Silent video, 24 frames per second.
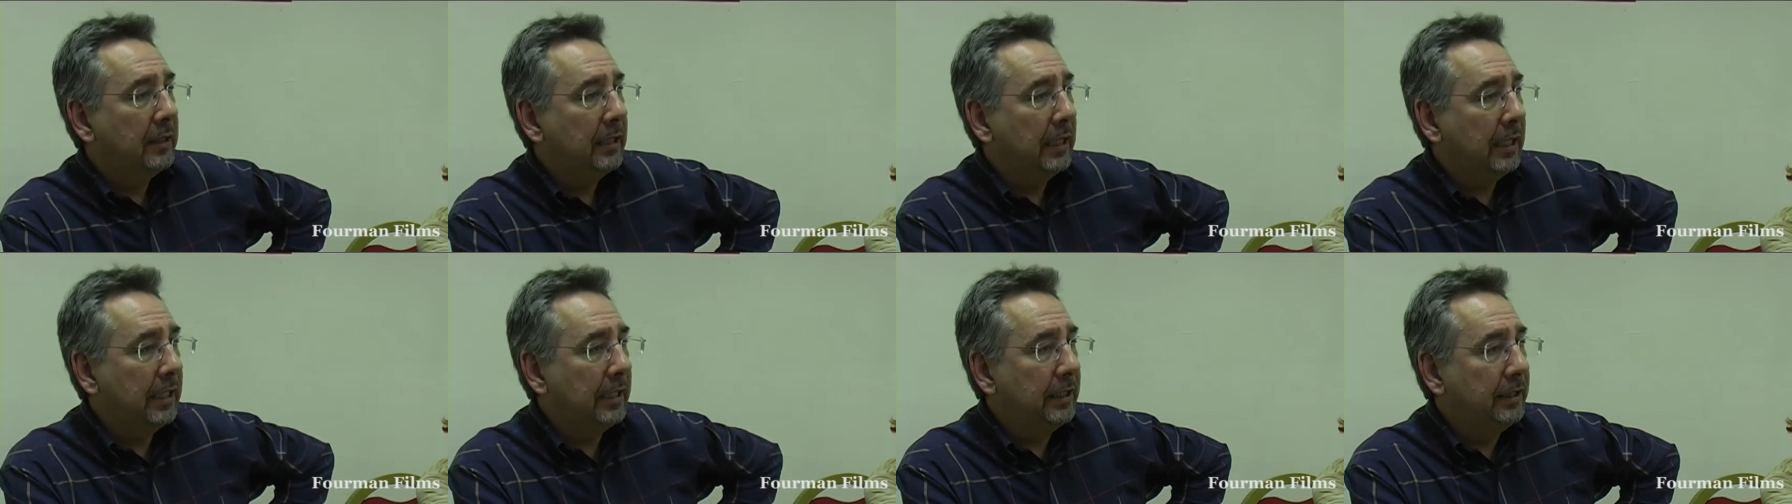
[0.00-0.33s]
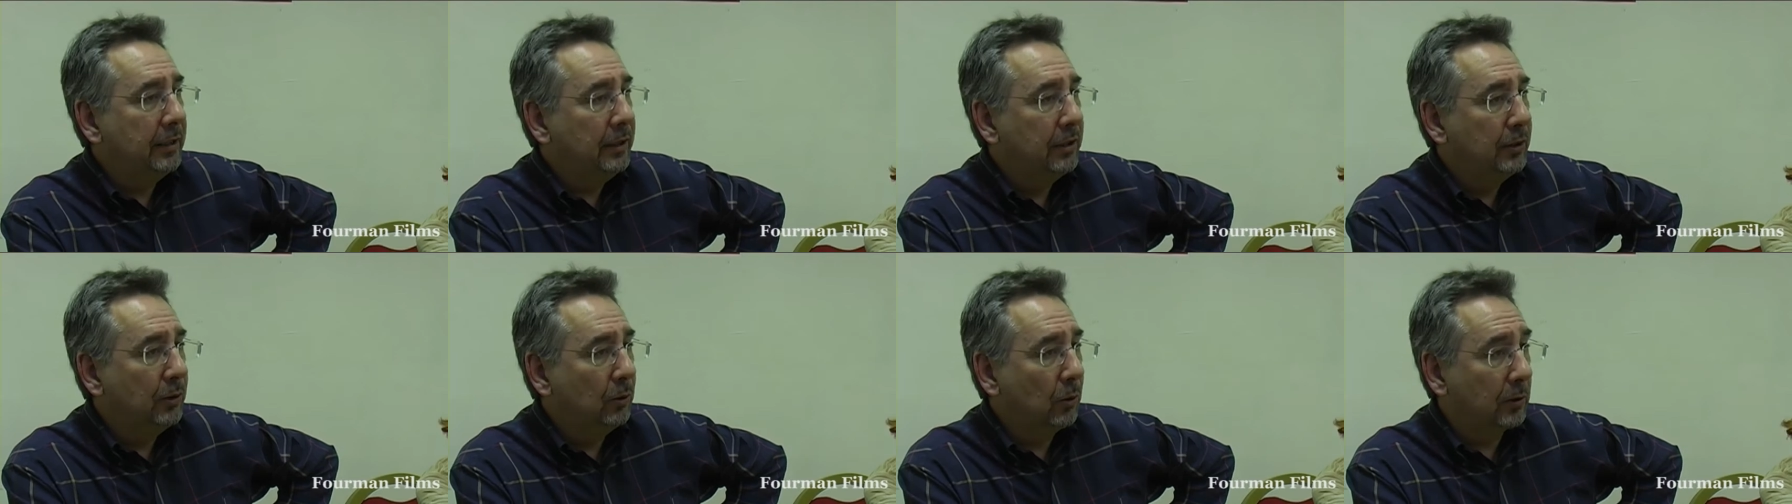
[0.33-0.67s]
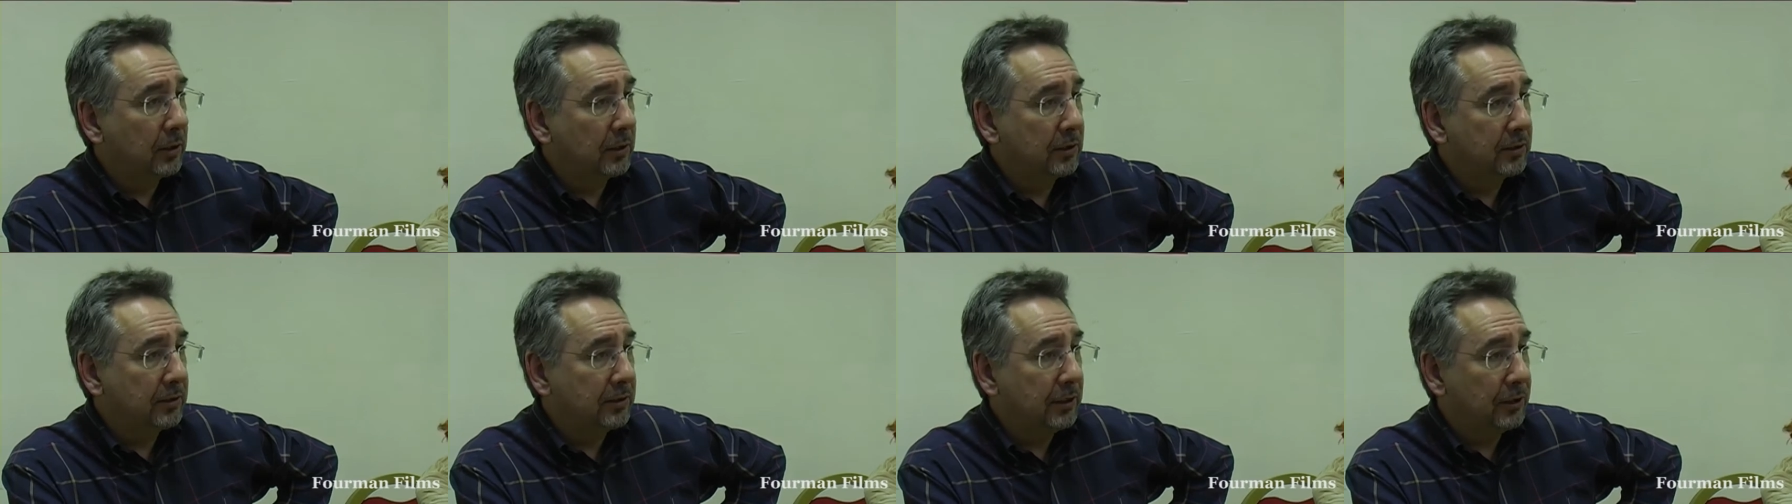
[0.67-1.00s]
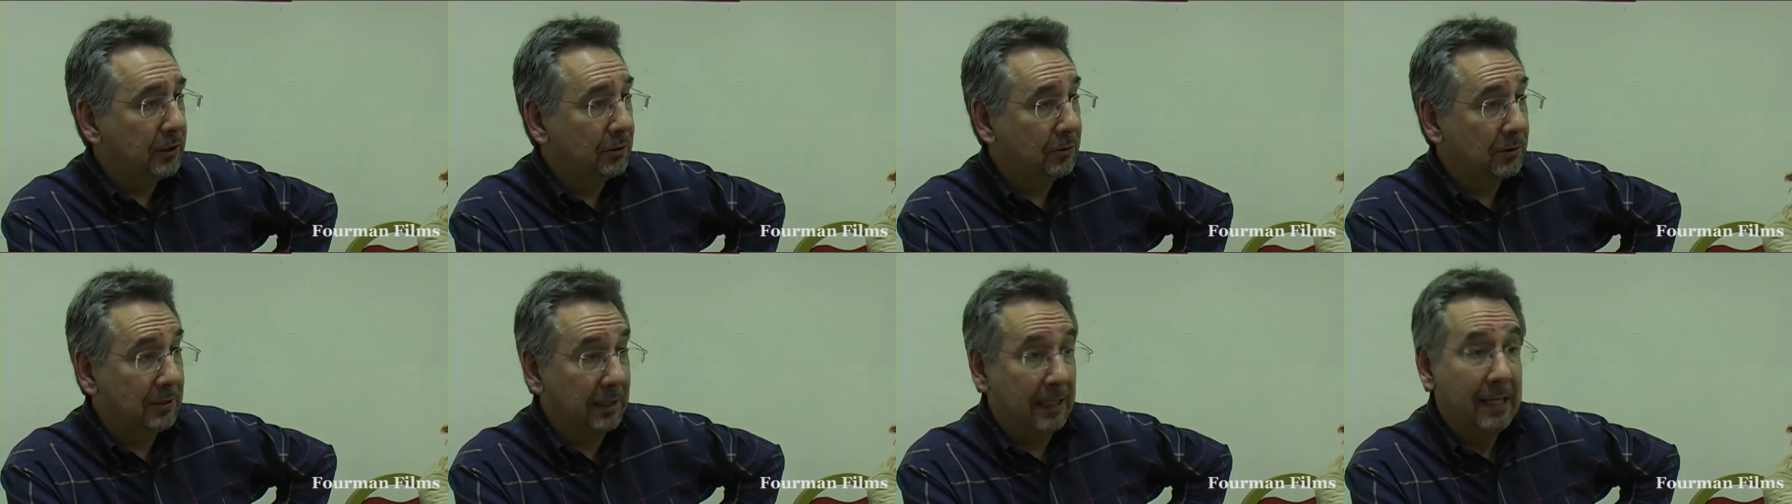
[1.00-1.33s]
in your
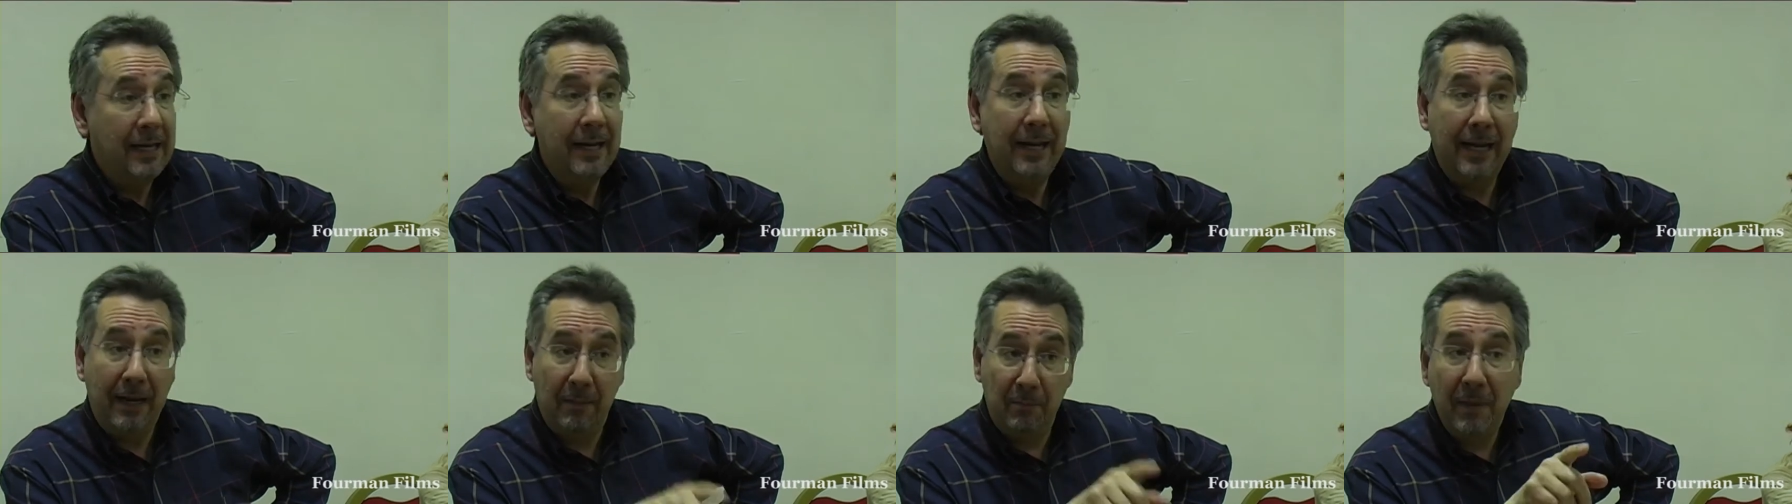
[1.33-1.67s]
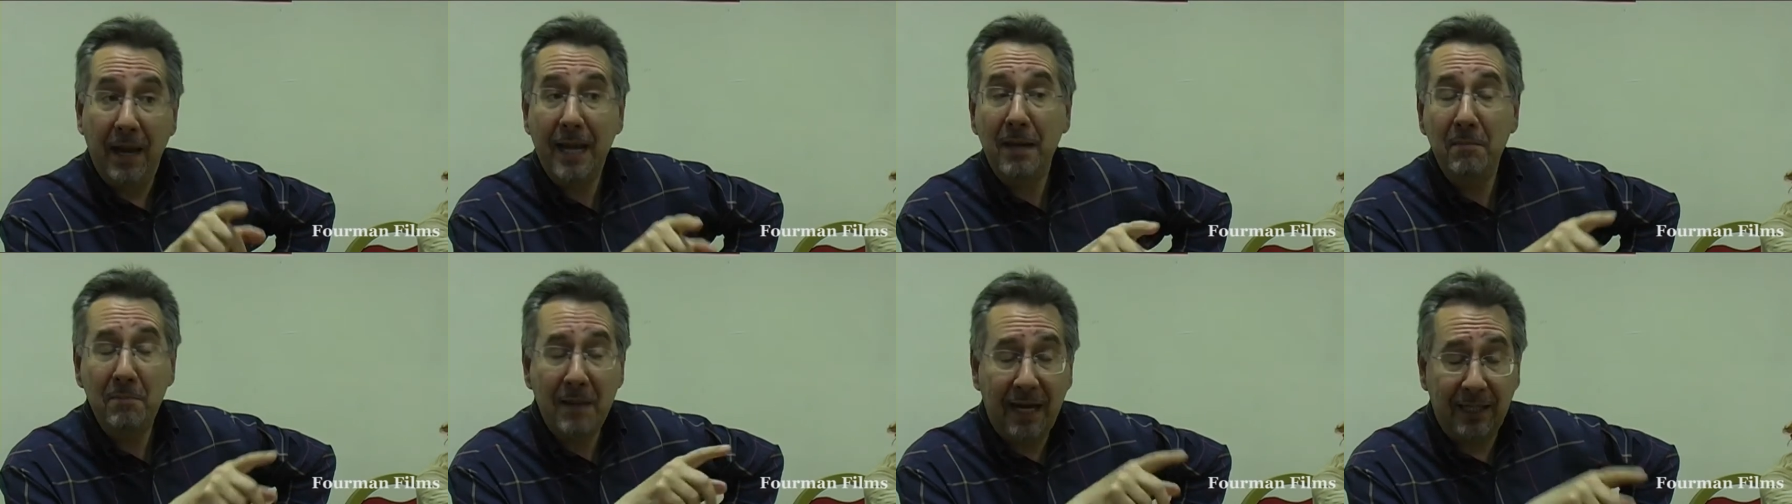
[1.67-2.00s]
constituency. It may